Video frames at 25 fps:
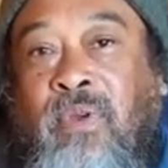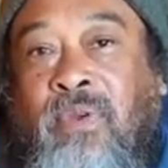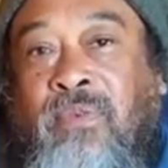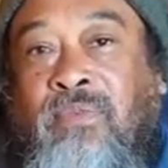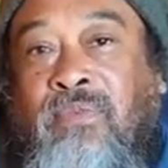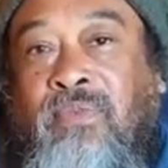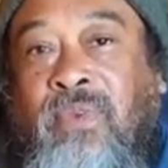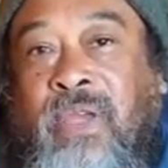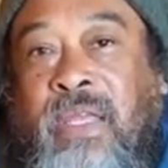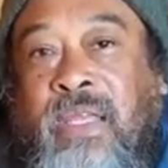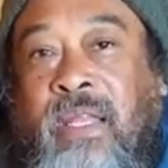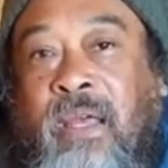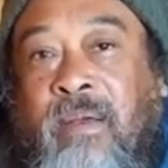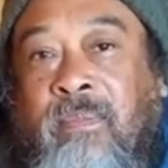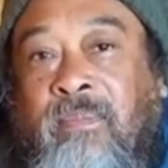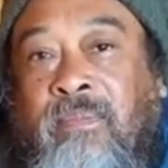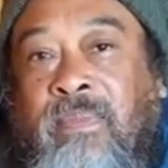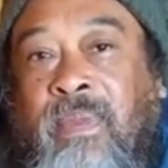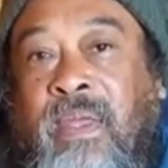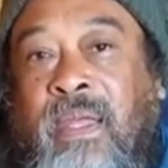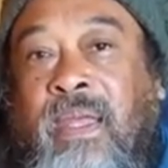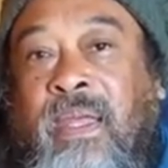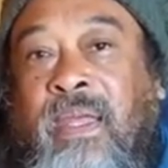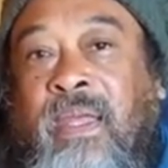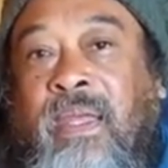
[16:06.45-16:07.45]
more freedom
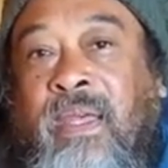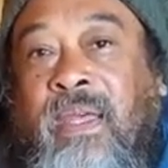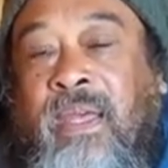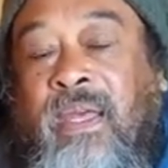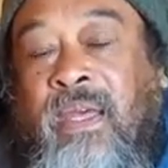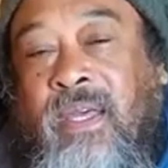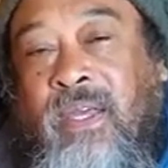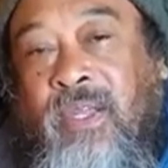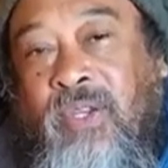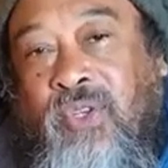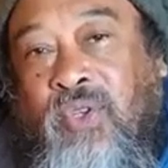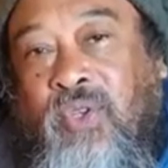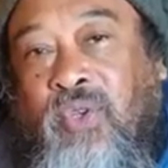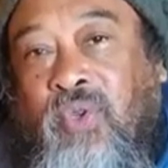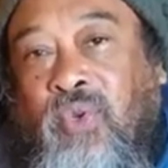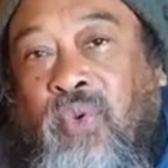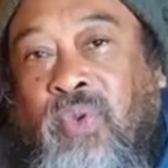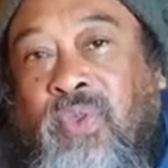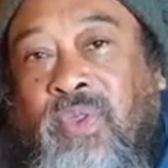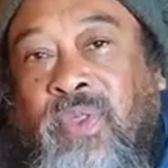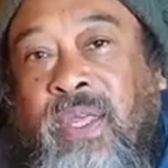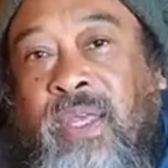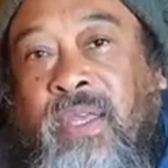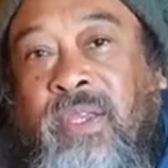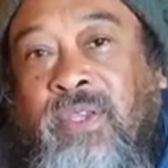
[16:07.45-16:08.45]
to do
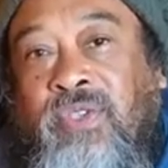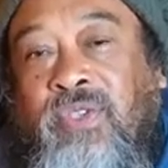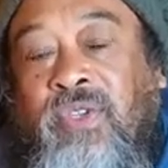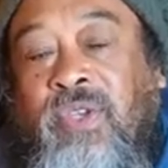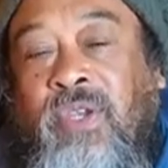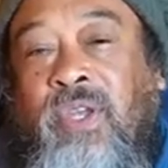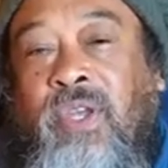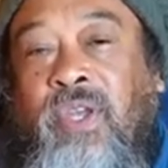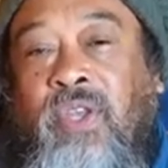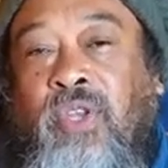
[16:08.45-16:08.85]
things.